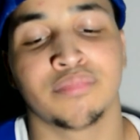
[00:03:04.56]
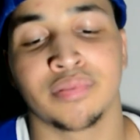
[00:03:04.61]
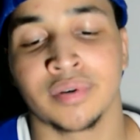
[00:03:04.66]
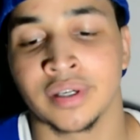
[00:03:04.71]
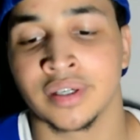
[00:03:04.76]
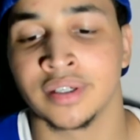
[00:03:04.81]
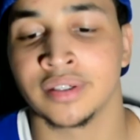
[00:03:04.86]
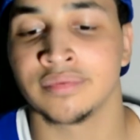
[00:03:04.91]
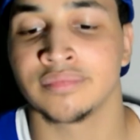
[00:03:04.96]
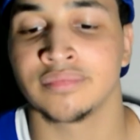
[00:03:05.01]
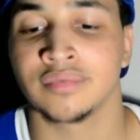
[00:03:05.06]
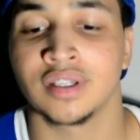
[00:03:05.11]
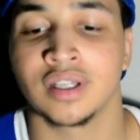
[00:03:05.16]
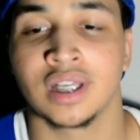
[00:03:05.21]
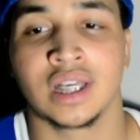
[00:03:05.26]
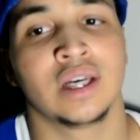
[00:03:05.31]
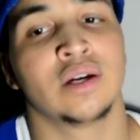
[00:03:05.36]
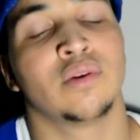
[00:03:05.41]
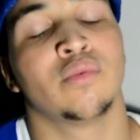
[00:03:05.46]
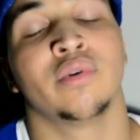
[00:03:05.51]
but
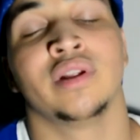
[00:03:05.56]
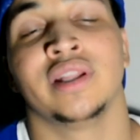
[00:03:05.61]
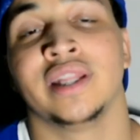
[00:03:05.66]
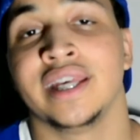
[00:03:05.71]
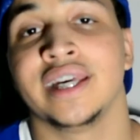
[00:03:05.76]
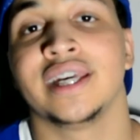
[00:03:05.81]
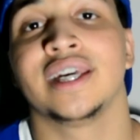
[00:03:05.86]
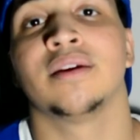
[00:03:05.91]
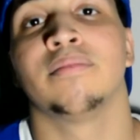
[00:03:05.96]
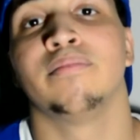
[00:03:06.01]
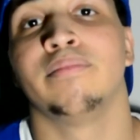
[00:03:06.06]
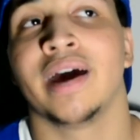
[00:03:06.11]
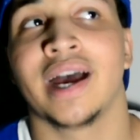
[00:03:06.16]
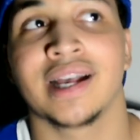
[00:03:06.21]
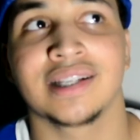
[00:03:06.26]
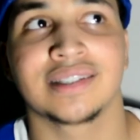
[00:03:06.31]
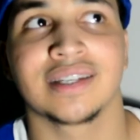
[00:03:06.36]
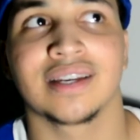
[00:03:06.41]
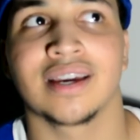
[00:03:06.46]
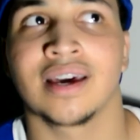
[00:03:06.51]
when they get
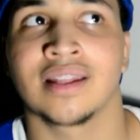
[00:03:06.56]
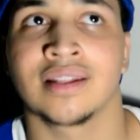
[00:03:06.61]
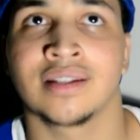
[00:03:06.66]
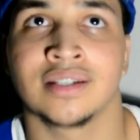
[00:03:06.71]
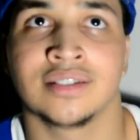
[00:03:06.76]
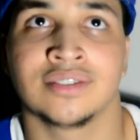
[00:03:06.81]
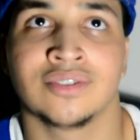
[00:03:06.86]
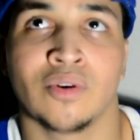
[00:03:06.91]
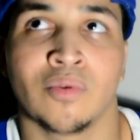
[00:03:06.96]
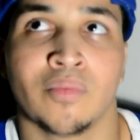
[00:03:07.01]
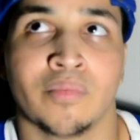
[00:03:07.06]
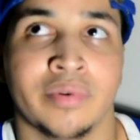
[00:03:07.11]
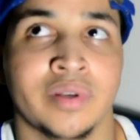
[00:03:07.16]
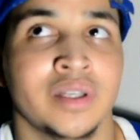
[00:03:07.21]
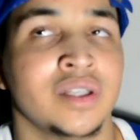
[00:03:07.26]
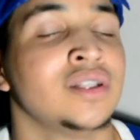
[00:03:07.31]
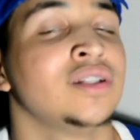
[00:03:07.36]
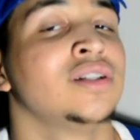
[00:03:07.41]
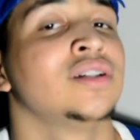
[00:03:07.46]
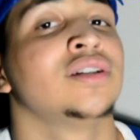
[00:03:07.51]
back together, it's going to
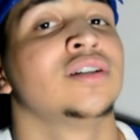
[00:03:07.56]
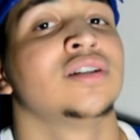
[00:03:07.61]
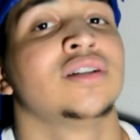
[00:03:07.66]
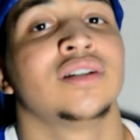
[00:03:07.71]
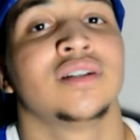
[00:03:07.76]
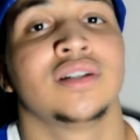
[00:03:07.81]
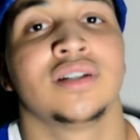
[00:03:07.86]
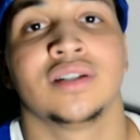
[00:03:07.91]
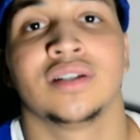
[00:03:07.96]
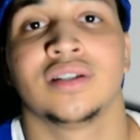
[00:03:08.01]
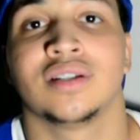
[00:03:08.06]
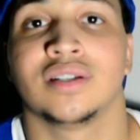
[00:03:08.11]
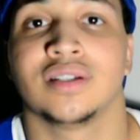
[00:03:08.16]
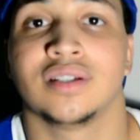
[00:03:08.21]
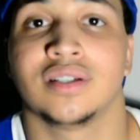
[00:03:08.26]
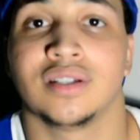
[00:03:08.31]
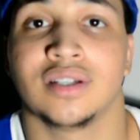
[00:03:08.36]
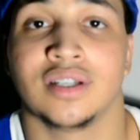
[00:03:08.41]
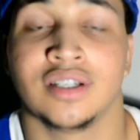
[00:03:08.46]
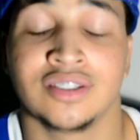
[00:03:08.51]
be
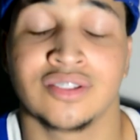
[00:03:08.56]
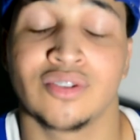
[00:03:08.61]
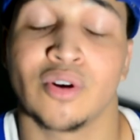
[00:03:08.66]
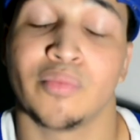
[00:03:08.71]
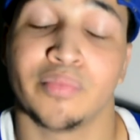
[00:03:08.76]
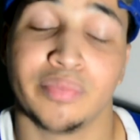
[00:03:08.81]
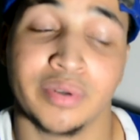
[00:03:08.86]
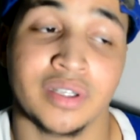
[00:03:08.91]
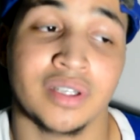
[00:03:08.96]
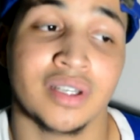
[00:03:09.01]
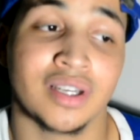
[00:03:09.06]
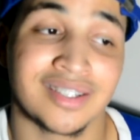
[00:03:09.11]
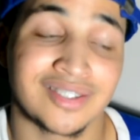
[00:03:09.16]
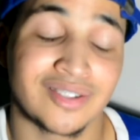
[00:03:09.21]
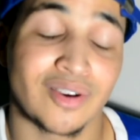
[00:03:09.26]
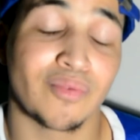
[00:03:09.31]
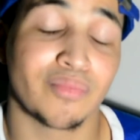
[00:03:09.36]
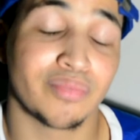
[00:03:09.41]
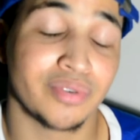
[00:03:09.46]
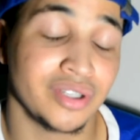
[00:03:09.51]

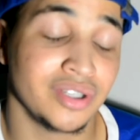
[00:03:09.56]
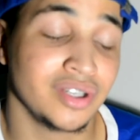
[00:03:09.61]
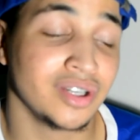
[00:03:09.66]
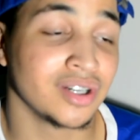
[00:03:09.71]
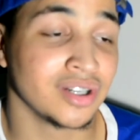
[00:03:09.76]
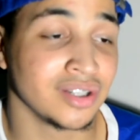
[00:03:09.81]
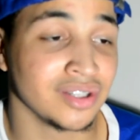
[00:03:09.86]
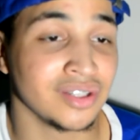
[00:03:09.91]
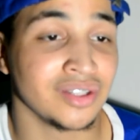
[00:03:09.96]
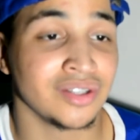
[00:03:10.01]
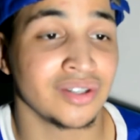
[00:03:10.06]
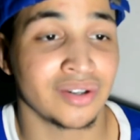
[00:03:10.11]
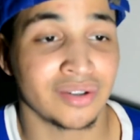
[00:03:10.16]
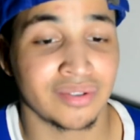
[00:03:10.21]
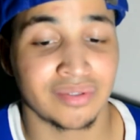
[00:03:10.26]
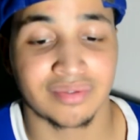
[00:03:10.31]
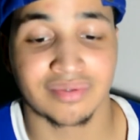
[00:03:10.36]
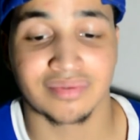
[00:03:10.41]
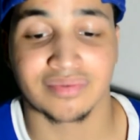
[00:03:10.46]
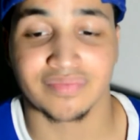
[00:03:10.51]
good, you
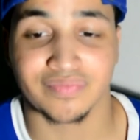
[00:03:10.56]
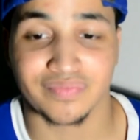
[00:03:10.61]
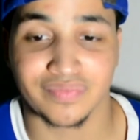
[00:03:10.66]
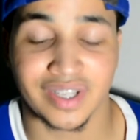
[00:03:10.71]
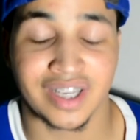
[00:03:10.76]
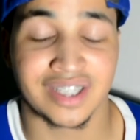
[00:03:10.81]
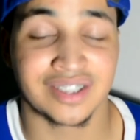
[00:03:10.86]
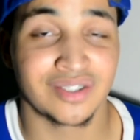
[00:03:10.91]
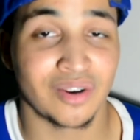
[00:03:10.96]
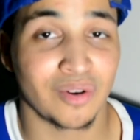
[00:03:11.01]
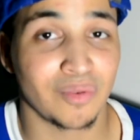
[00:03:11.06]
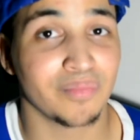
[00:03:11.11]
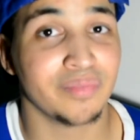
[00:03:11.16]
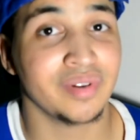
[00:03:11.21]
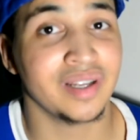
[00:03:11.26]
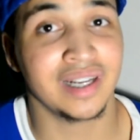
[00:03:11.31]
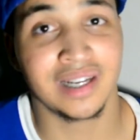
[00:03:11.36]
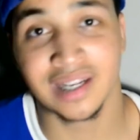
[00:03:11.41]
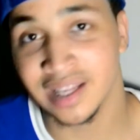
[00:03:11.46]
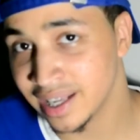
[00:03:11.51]
know. It's going to
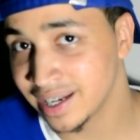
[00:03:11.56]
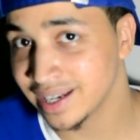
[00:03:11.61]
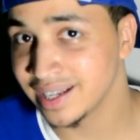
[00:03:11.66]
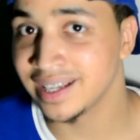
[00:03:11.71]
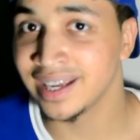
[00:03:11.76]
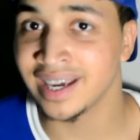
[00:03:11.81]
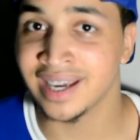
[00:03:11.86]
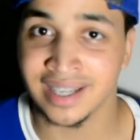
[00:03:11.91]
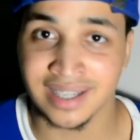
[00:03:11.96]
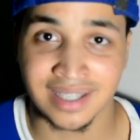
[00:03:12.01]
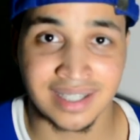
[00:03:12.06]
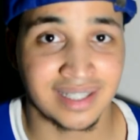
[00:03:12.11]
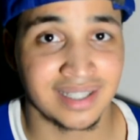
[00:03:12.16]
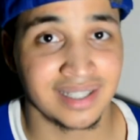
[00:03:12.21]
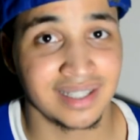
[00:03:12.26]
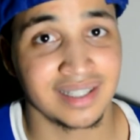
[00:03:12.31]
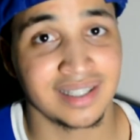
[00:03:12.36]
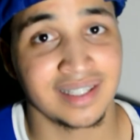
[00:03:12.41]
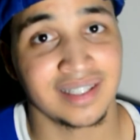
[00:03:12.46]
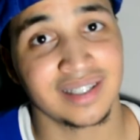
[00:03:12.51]
be lit again.
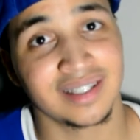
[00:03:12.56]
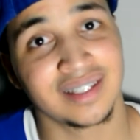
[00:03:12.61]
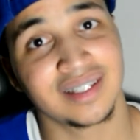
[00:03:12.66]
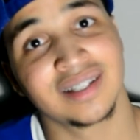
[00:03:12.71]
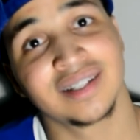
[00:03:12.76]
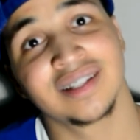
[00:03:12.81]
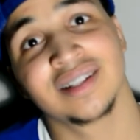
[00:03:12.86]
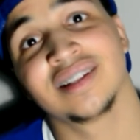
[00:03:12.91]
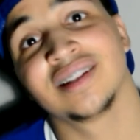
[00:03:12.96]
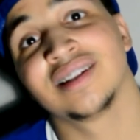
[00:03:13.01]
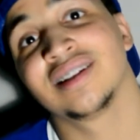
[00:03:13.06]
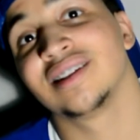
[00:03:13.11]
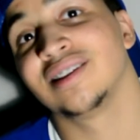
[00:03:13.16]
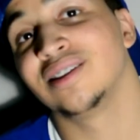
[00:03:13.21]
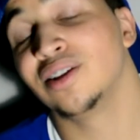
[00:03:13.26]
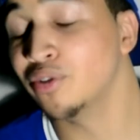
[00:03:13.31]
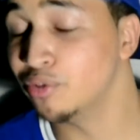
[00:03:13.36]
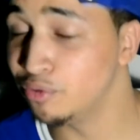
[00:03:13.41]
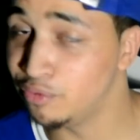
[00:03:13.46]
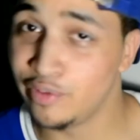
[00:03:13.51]

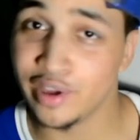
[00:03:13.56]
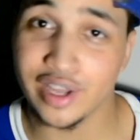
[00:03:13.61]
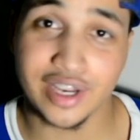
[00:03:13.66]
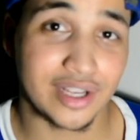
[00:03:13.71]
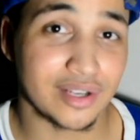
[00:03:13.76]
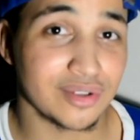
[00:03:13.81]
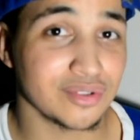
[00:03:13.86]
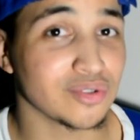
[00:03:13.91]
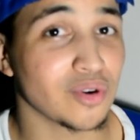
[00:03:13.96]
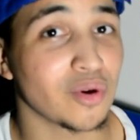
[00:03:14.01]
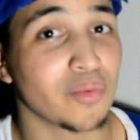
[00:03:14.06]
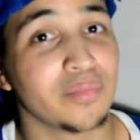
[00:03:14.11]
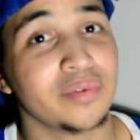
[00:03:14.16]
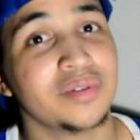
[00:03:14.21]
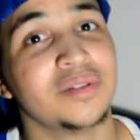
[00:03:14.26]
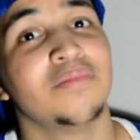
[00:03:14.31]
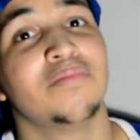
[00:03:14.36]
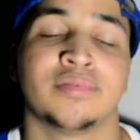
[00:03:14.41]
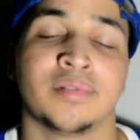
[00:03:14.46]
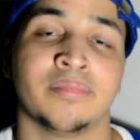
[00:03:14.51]
The video's going to
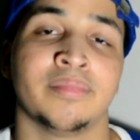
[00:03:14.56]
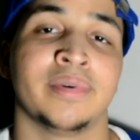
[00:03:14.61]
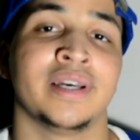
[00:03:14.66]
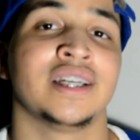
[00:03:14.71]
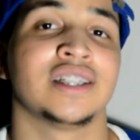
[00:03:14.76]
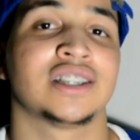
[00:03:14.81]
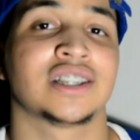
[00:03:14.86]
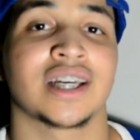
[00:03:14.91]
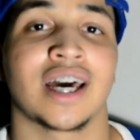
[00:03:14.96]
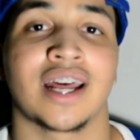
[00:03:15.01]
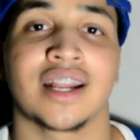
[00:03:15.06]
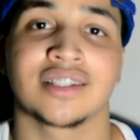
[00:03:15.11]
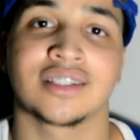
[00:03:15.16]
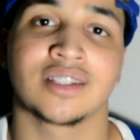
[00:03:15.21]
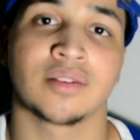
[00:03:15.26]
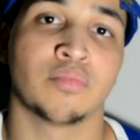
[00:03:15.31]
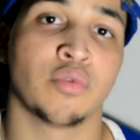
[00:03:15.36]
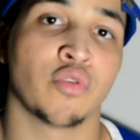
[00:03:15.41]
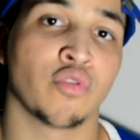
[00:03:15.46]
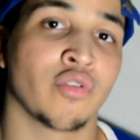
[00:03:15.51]
be, but man, shout out
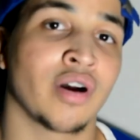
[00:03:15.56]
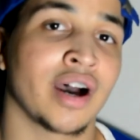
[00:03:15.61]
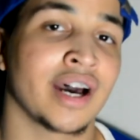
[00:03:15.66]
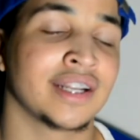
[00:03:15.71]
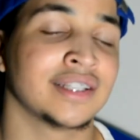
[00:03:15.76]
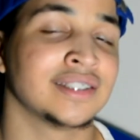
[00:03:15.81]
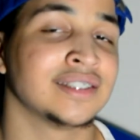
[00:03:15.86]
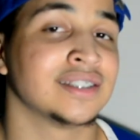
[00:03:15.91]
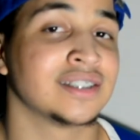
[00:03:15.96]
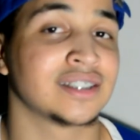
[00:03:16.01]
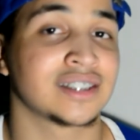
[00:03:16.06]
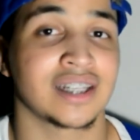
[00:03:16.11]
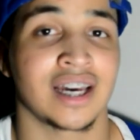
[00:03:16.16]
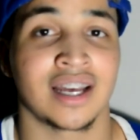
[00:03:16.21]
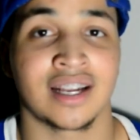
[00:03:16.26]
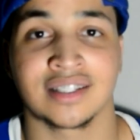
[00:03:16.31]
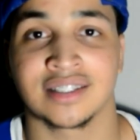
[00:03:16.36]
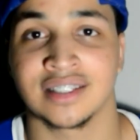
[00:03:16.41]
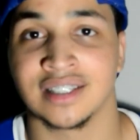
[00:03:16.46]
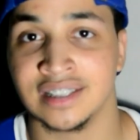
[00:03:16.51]
to Brawadis and
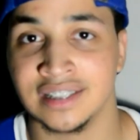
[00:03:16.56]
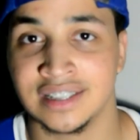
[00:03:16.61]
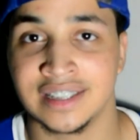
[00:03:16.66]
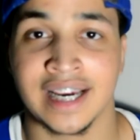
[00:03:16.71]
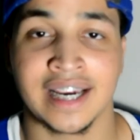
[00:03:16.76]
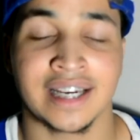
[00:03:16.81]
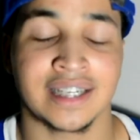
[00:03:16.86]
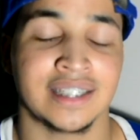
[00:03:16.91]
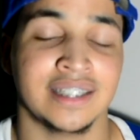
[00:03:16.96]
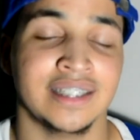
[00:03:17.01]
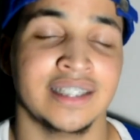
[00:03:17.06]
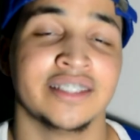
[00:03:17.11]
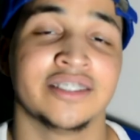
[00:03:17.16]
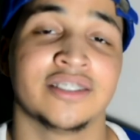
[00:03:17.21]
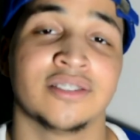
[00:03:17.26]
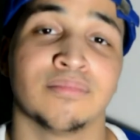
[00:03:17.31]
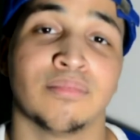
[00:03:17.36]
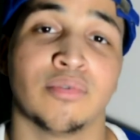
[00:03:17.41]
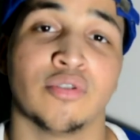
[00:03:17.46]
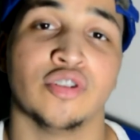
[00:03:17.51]
shout out to Jackie.
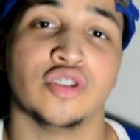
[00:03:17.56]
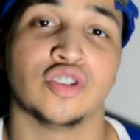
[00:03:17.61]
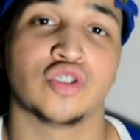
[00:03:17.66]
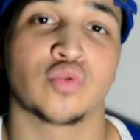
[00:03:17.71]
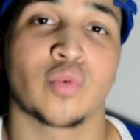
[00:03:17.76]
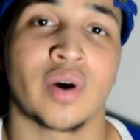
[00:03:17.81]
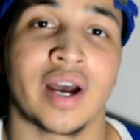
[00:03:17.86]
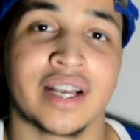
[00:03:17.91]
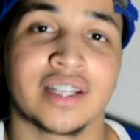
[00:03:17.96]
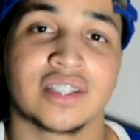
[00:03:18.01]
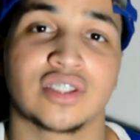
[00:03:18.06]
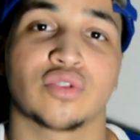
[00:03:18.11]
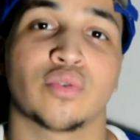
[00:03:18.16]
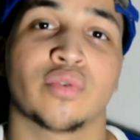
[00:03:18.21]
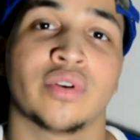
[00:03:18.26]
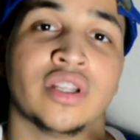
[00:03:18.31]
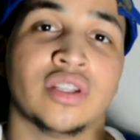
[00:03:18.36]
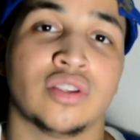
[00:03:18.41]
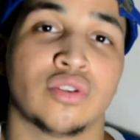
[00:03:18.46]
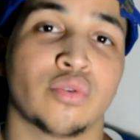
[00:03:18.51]
It's your boy
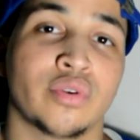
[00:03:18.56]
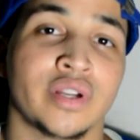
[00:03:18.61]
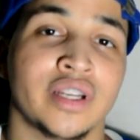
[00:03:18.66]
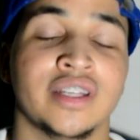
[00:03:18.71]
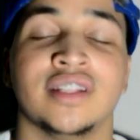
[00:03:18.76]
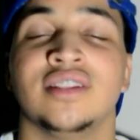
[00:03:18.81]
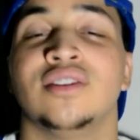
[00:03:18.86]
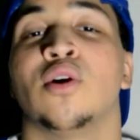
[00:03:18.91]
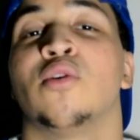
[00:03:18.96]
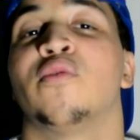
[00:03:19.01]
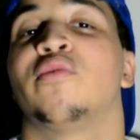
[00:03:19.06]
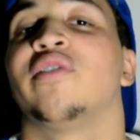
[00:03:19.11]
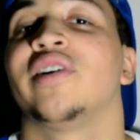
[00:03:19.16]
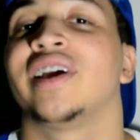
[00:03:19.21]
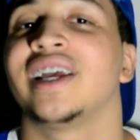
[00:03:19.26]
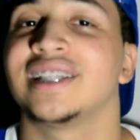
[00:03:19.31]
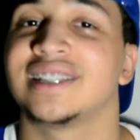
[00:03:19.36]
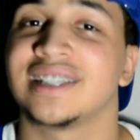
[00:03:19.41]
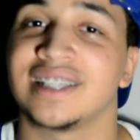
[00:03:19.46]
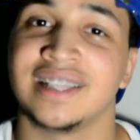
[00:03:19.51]
Swag23. Don't
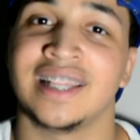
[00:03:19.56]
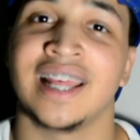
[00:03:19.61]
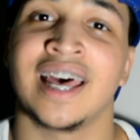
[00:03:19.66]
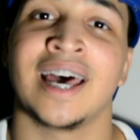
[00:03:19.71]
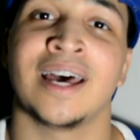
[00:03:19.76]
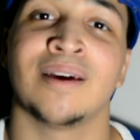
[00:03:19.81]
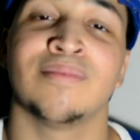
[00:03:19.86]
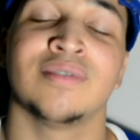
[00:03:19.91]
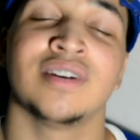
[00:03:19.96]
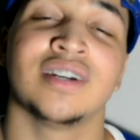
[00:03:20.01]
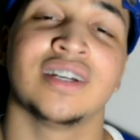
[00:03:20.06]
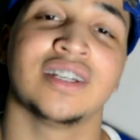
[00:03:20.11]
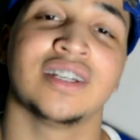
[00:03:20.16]
forget to dab